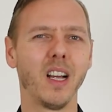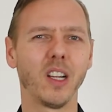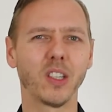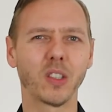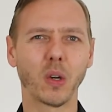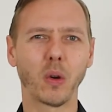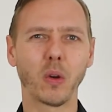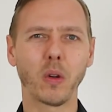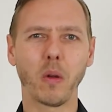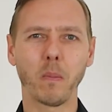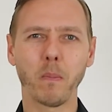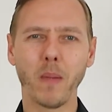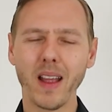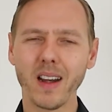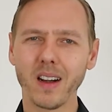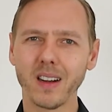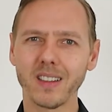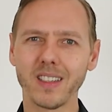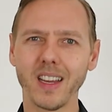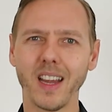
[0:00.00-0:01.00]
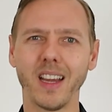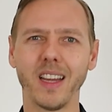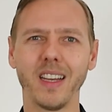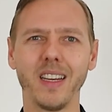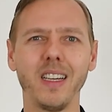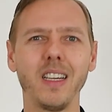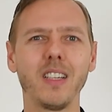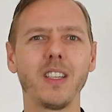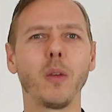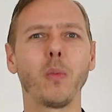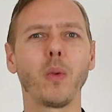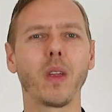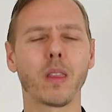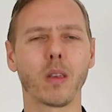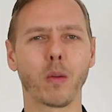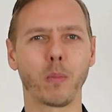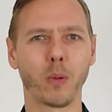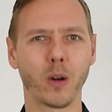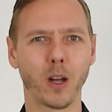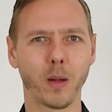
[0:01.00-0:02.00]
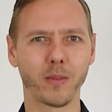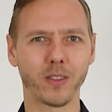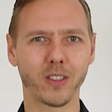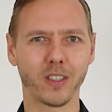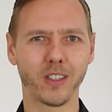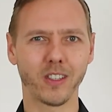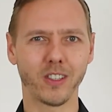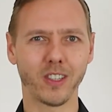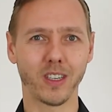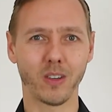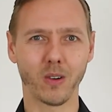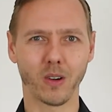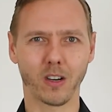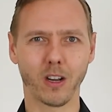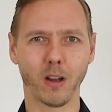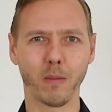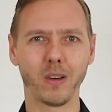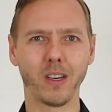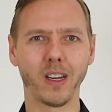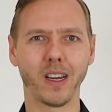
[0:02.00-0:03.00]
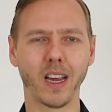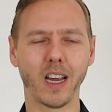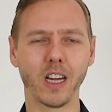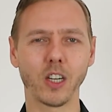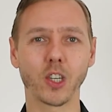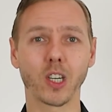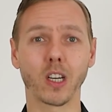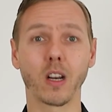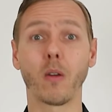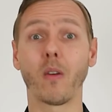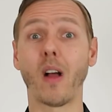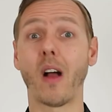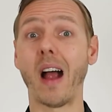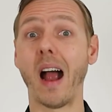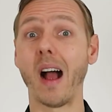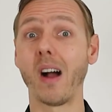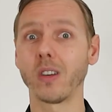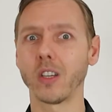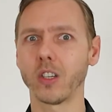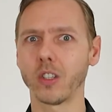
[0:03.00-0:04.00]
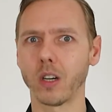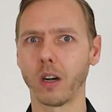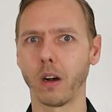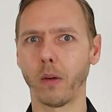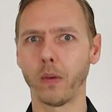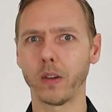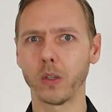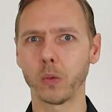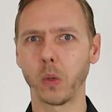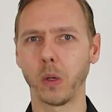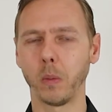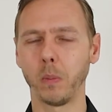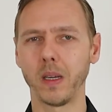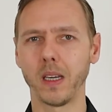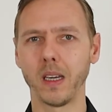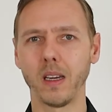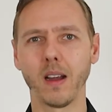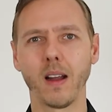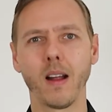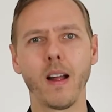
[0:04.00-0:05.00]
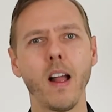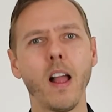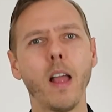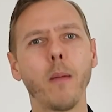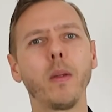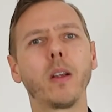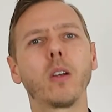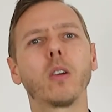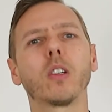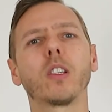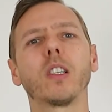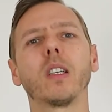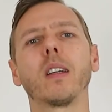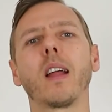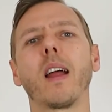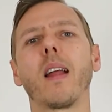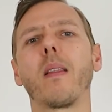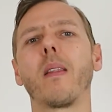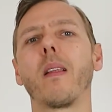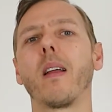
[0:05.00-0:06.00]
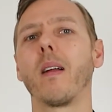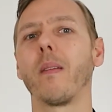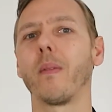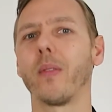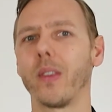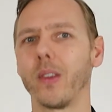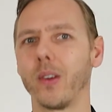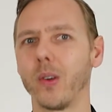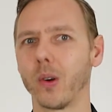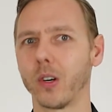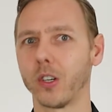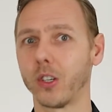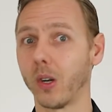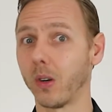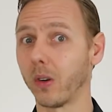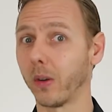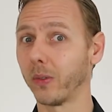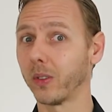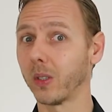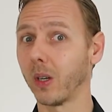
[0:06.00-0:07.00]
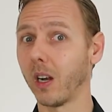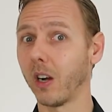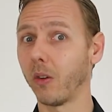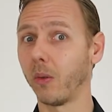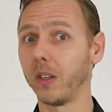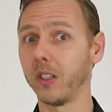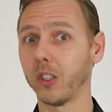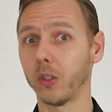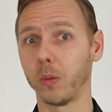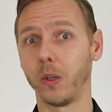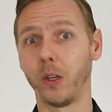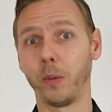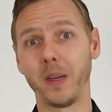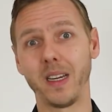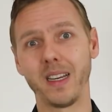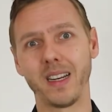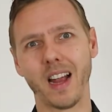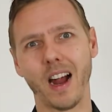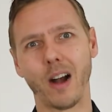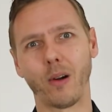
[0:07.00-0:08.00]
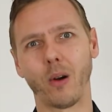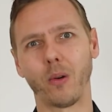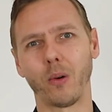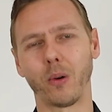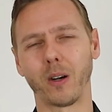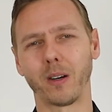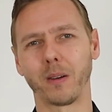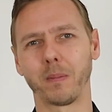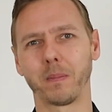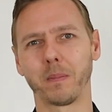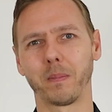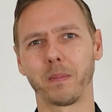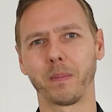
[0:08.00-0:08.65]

So you better take it easy with your promises in your communication of how the service will be, because then your zone of tolerance will be narrower.